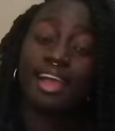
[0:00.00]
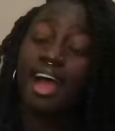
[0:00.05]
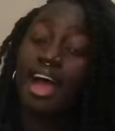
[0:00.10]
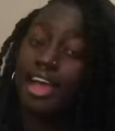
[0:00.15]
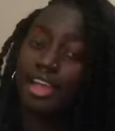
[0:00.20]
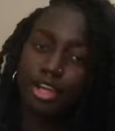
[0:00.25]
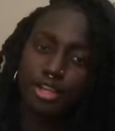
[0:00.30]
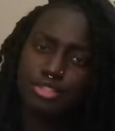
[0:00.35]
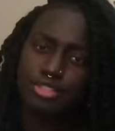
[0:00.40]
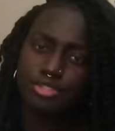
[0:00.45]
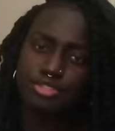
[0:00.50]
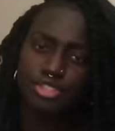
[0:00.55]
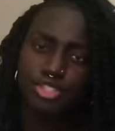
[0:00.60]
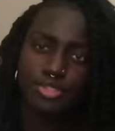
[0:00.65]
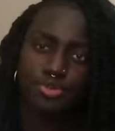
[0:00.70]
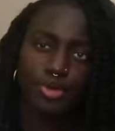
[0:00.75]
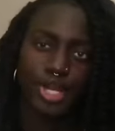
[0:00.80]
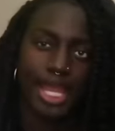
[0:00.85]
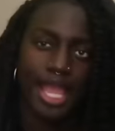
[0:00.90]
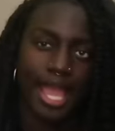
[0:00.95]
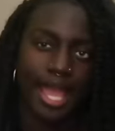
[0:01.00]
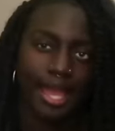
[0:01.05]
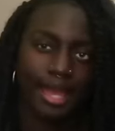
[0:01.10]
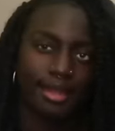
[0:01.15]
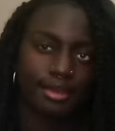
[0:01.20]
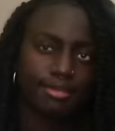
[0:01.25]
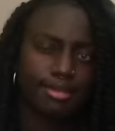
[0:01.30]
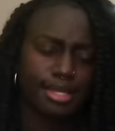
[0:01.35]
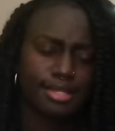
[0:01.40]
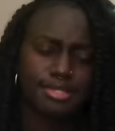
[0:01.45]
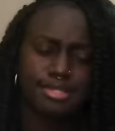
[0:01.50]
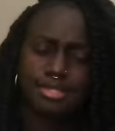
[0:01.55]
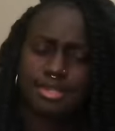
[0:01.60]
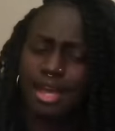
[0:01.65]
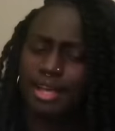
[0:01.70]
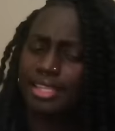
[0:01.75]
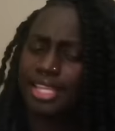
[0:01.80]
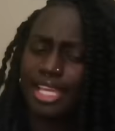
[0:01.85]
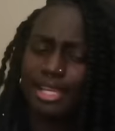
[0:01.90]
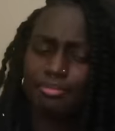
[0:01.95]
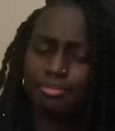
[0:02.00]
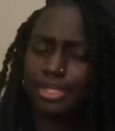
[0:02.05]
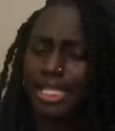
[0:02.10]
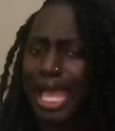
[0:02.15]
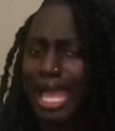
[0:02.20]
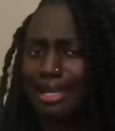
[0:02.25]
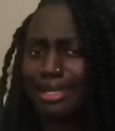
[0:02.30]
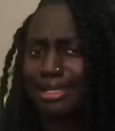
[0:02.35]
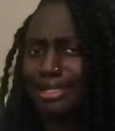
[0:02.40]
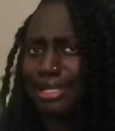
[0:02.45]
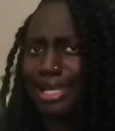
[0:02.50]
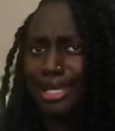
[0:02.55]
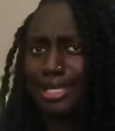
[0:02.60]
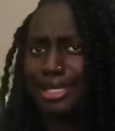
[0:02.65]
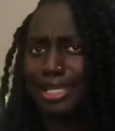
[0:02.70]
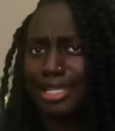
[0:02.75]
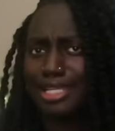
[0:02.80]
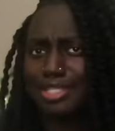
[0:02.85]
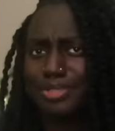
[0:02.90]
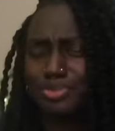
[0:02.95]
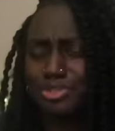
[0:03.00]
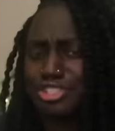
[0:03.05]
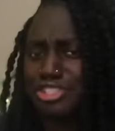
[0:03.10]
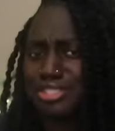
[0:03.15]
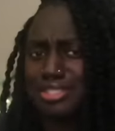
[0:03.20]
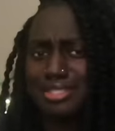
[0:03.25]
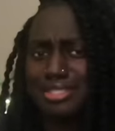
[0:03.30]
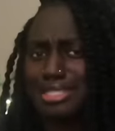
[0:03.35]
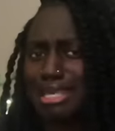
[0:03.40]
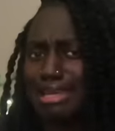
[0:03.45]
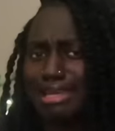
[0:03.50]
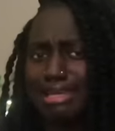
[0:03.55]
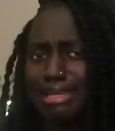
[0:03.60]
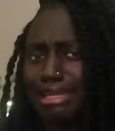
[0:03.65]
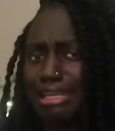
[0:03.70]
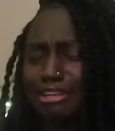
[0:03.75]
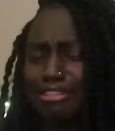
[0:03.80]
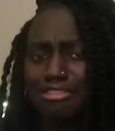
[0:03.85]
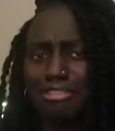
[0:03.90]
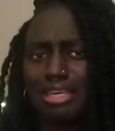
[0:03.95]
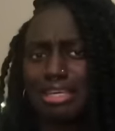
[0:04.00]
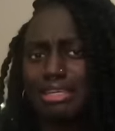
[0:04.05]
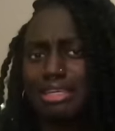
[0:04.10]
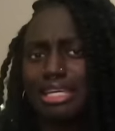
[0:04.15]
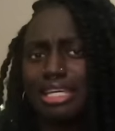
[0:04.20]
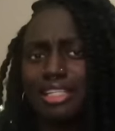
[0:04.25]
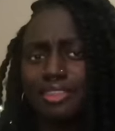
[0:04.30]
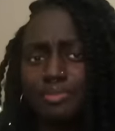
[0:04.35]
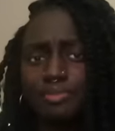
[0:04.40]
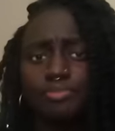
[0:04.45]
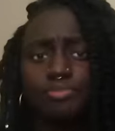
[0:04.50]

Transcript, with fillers: I also just want to add that it's not like black Canadians were just sitting here thinking,